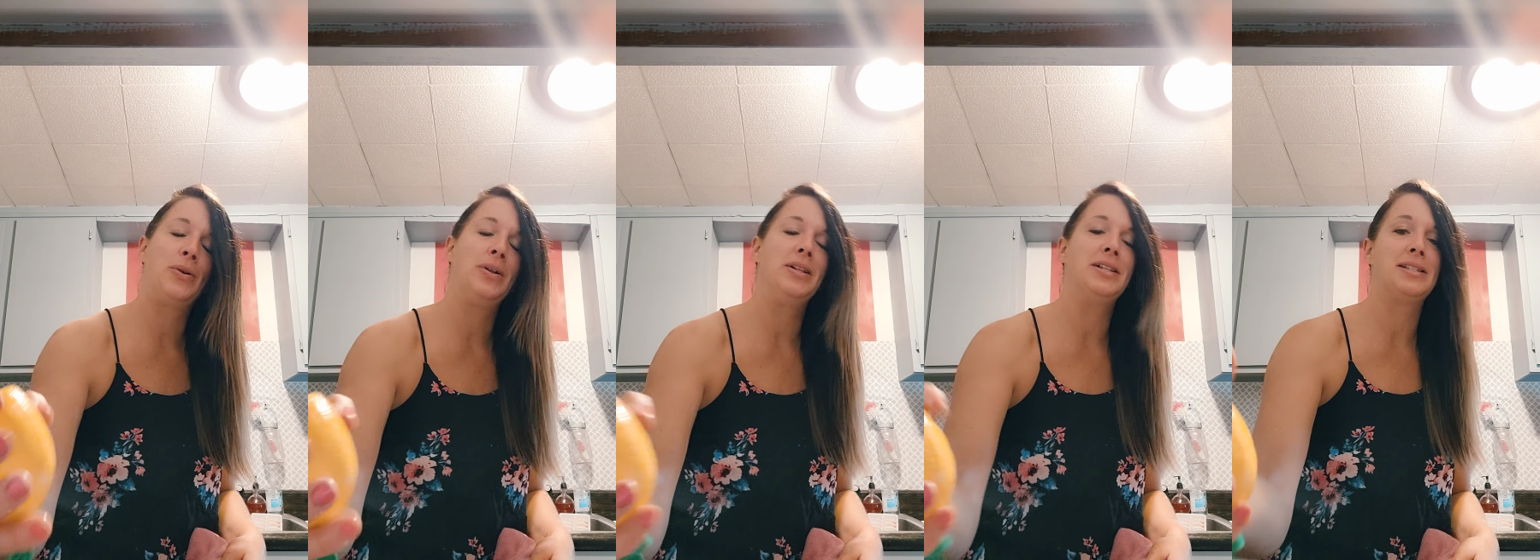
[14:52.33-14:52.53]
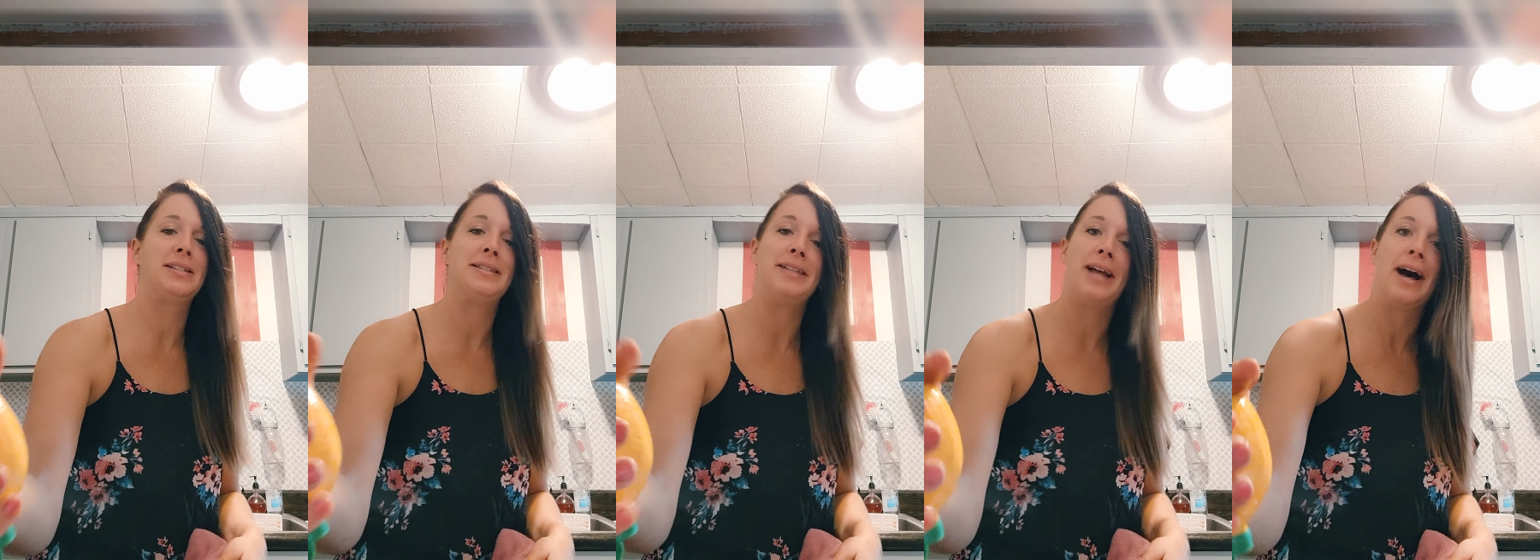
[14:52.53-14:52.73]

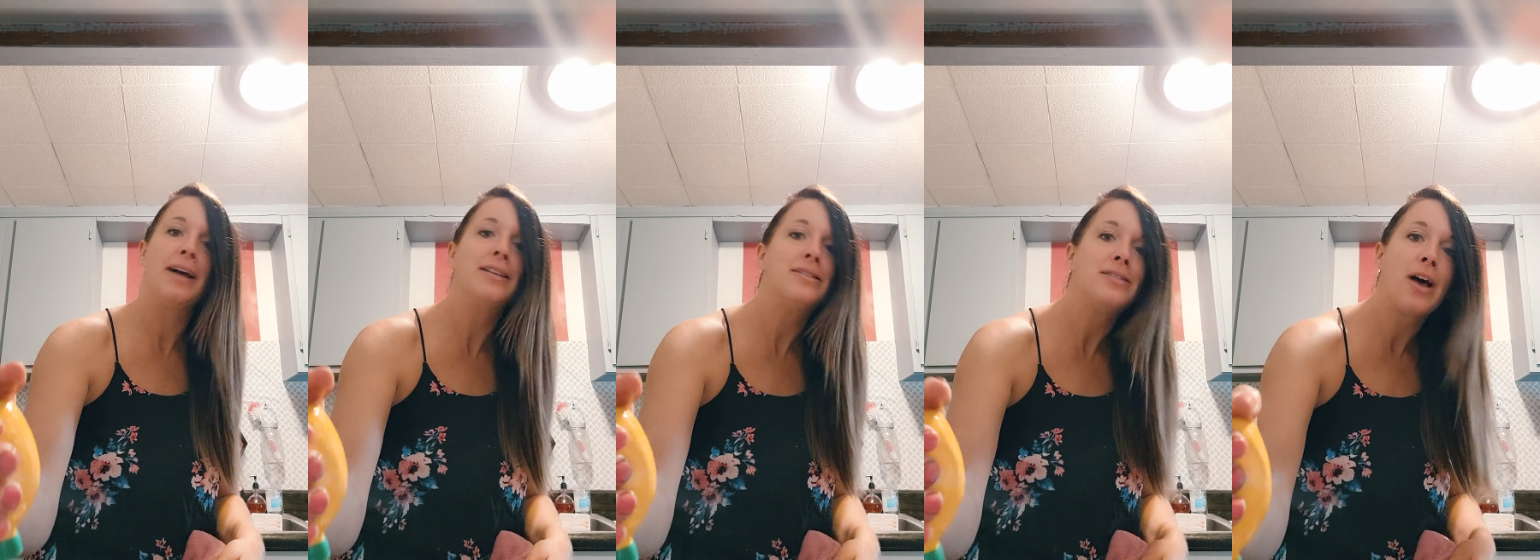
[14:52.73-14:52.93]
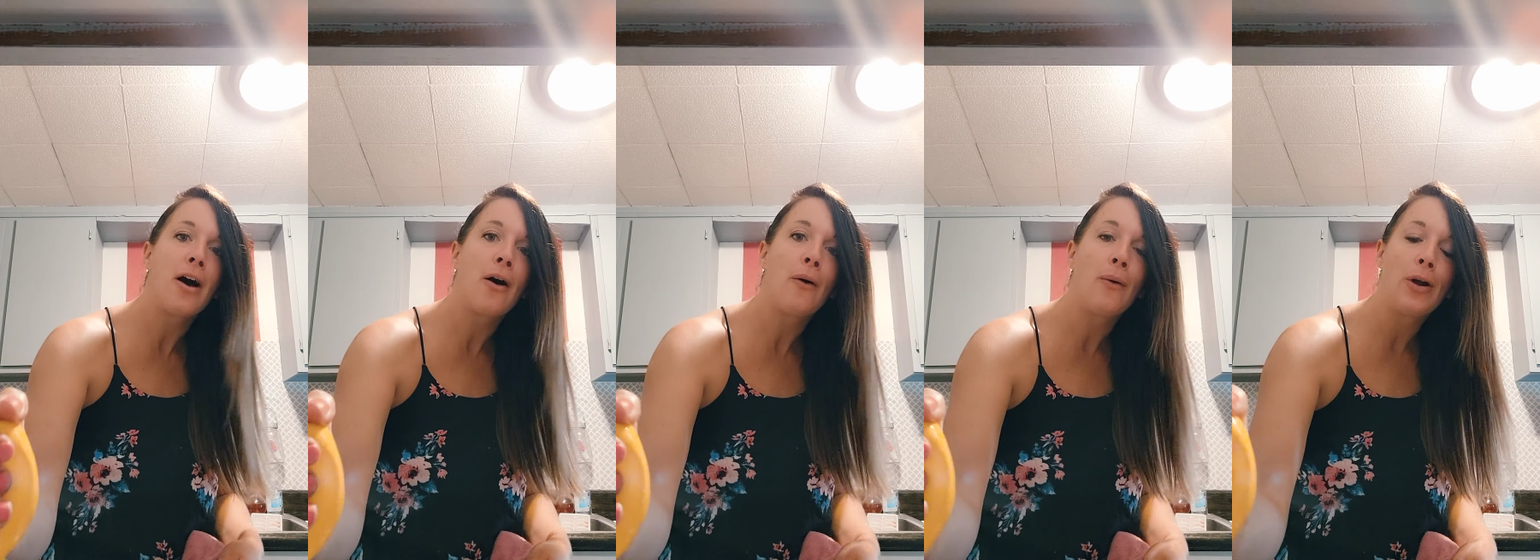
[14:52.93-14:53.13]
it's not
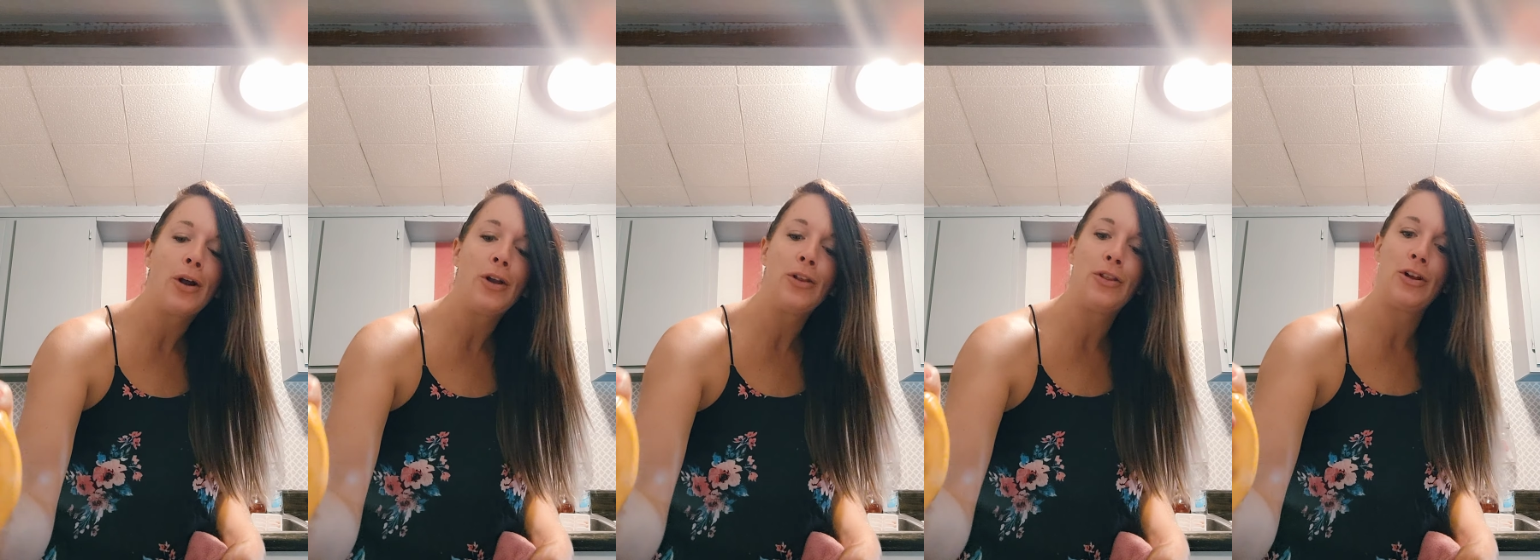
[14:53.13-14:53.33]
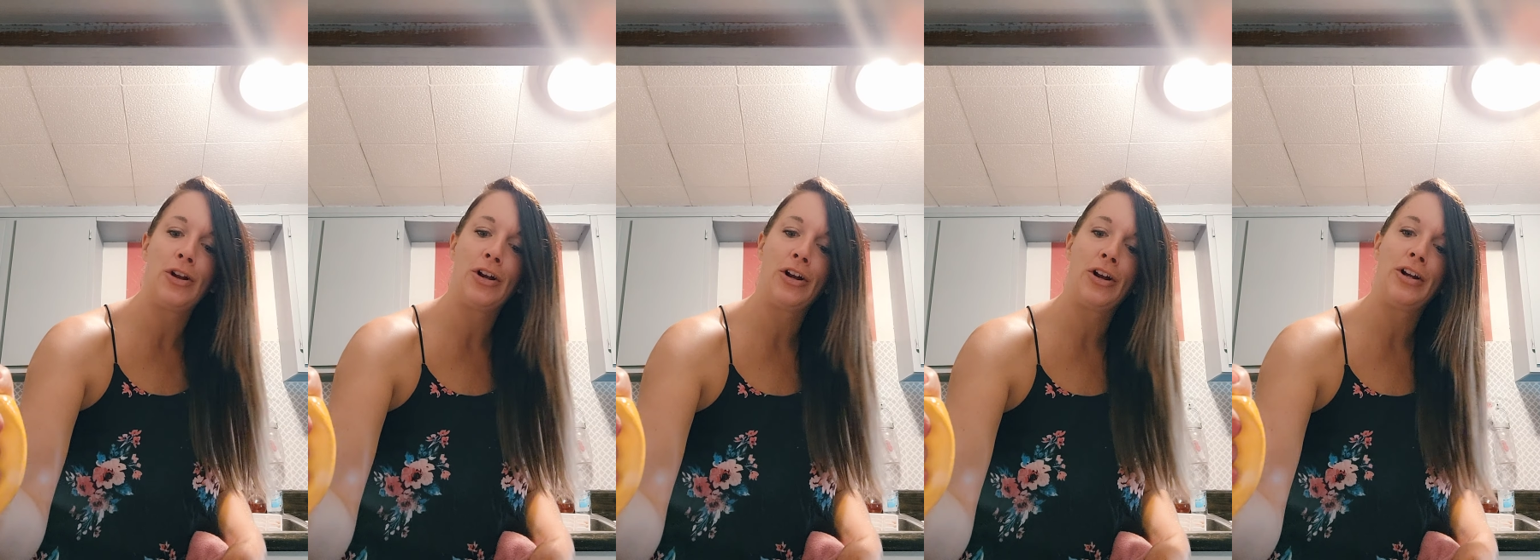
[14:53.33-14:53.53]
sour,
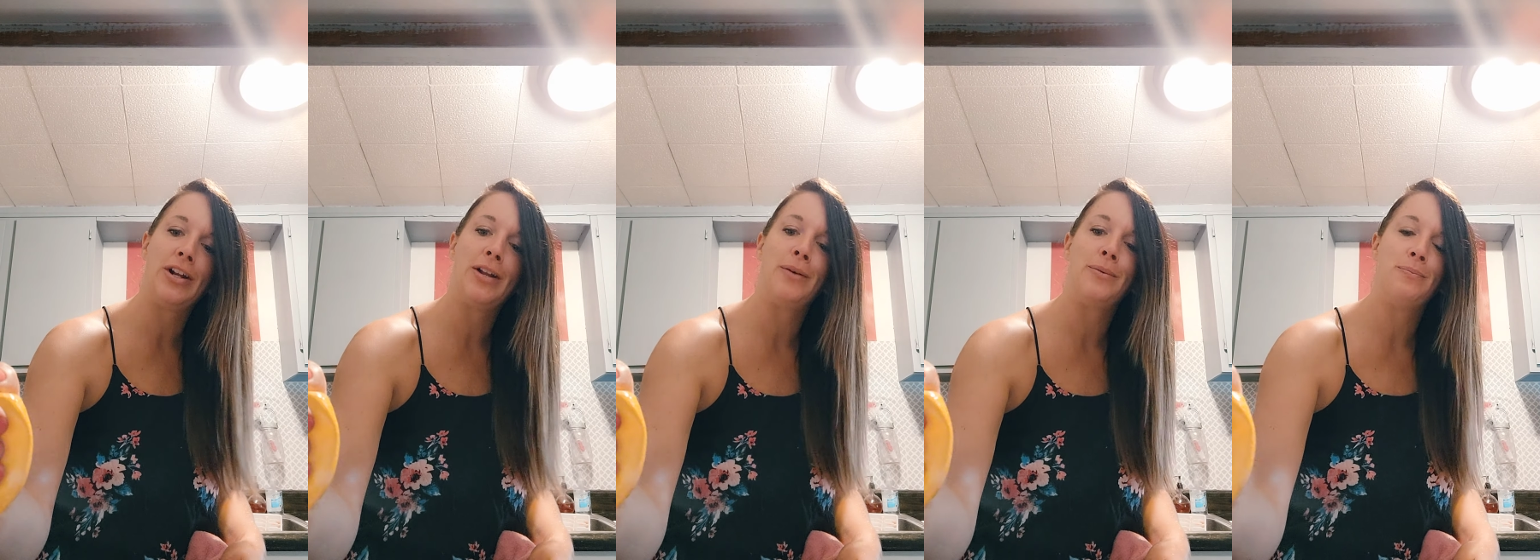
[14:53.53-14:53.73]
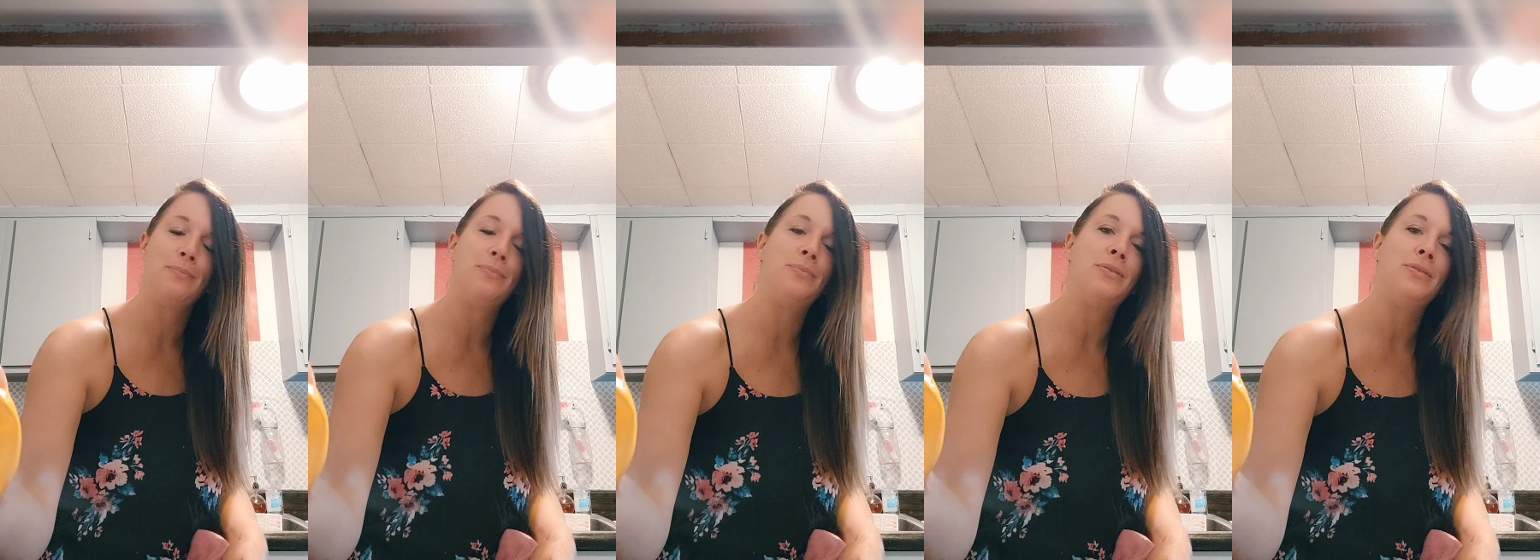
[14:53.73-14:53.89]
they're gonna